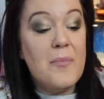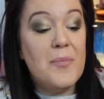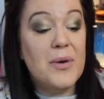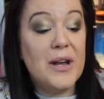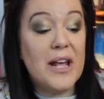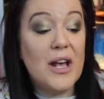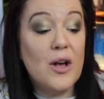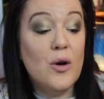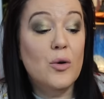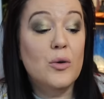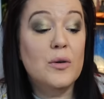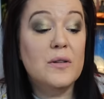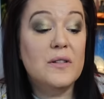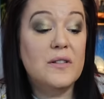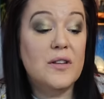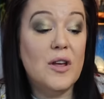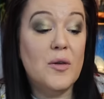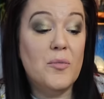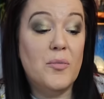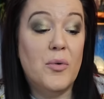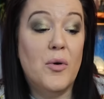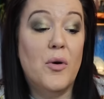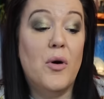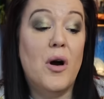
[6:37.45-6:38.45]
But I
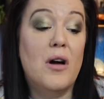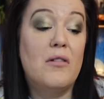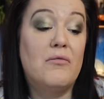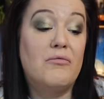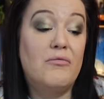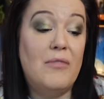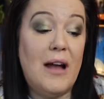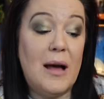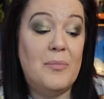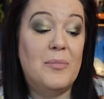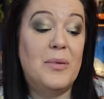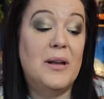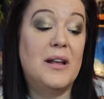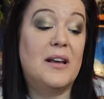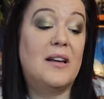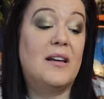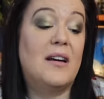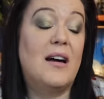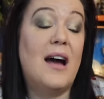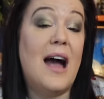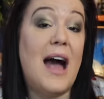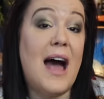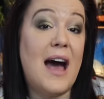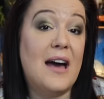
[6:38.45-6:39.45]
also bought a
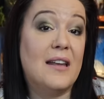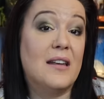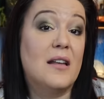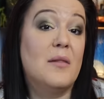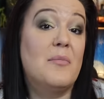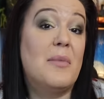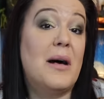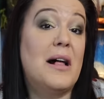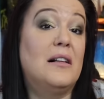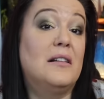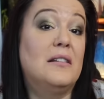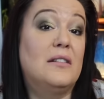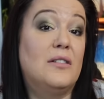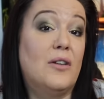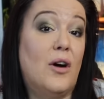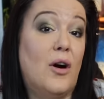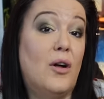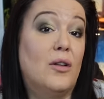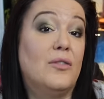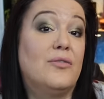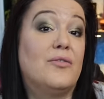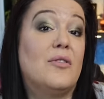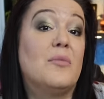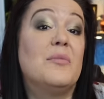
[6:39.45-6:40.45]
replica Annabelle
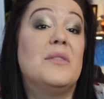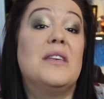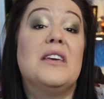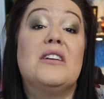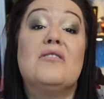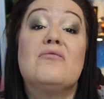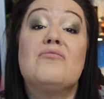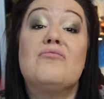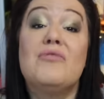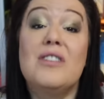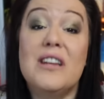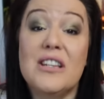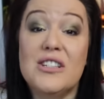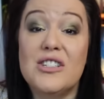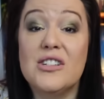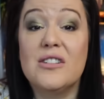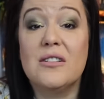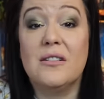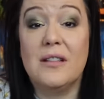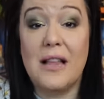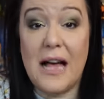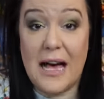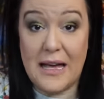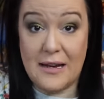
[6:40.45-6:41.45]
doll from the
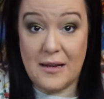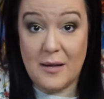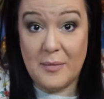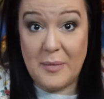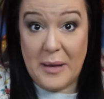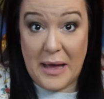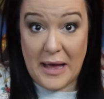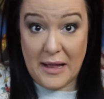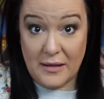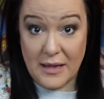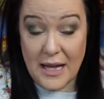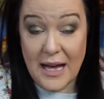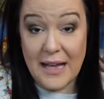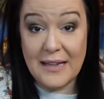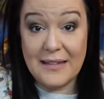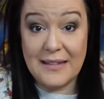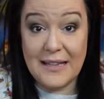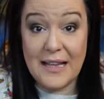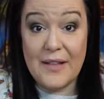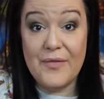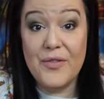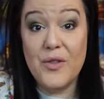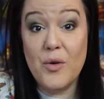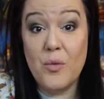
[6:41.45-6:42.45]
original Annabelle,
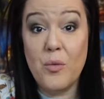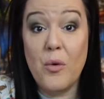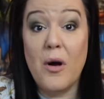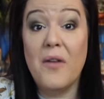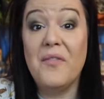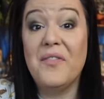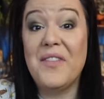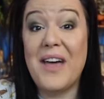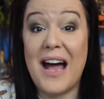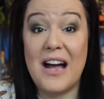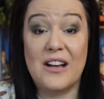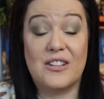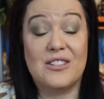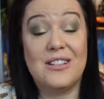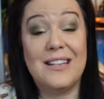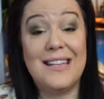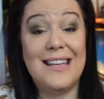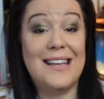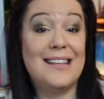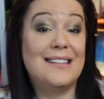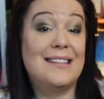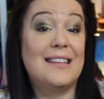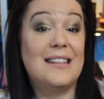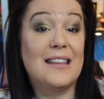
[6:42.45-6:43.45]
as in in the one that
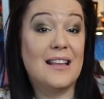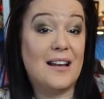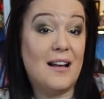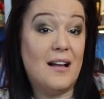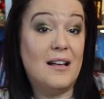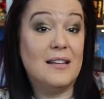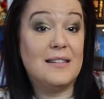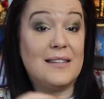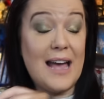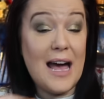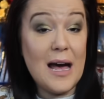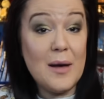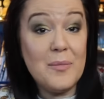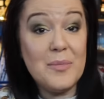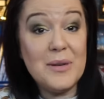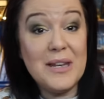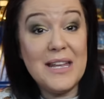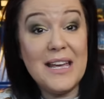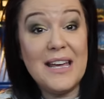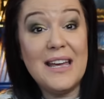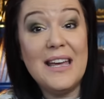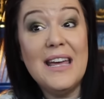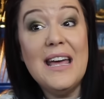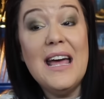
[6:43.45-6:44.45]
actually is in the glass
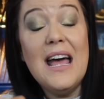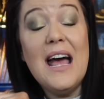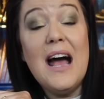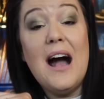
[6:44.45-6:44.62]
cabinet